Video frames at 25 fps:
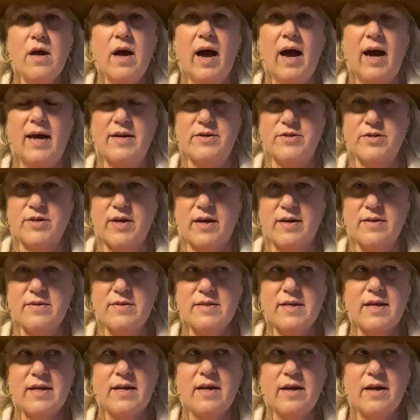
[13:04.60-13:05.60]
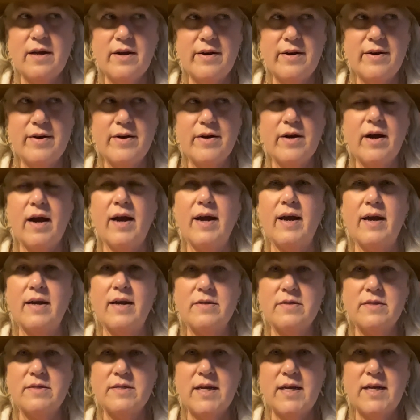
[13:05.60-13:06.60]
I just got to sit here. I got
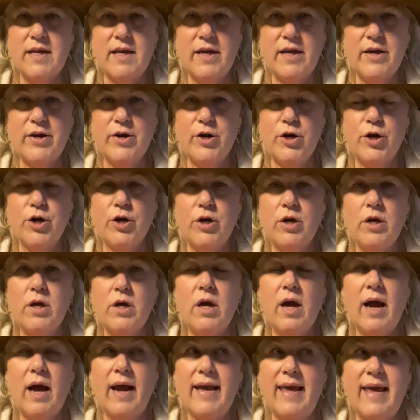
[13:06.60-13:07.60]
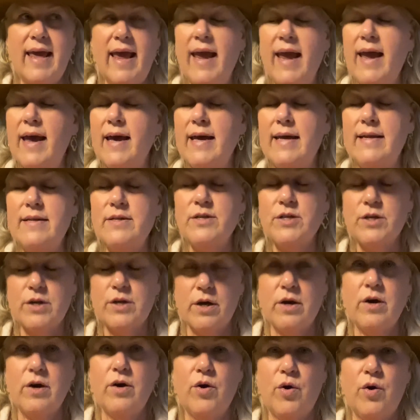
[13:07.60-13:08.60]
to sit here. I can't
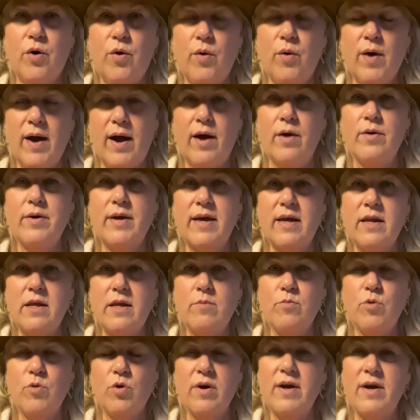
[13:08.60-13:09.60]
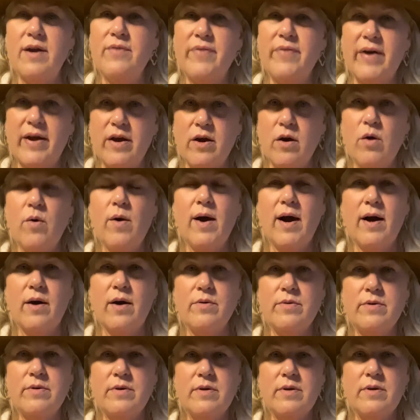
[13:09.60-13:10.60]
go out anymore. If I go
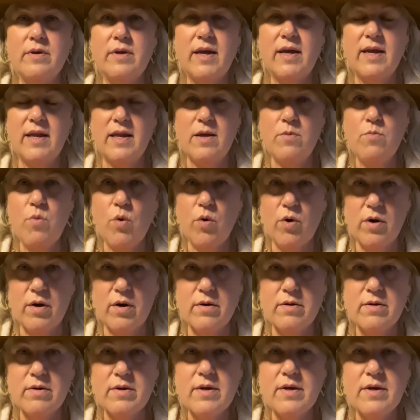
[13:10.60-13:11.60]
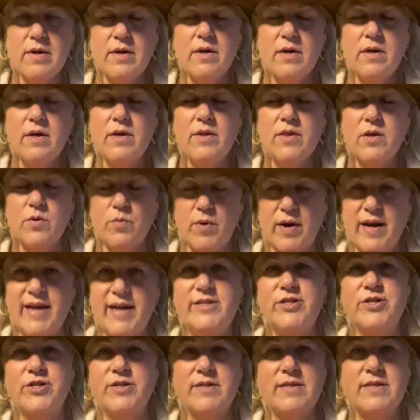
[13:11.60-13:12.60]
out anymore than what I
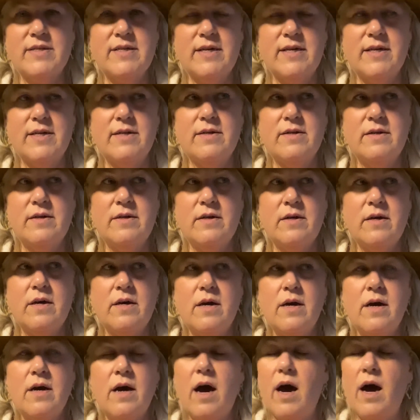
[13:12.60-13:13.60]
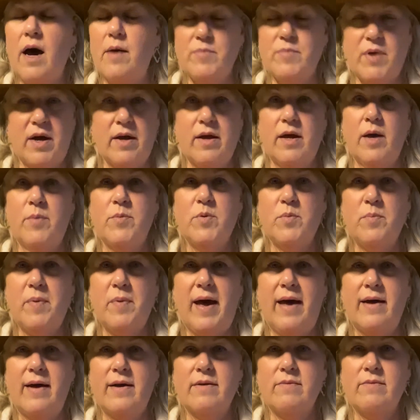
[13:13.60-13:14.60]
just did, I'm not coming
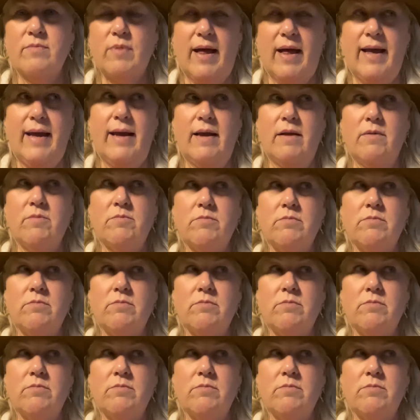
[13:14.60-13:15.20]
back. Like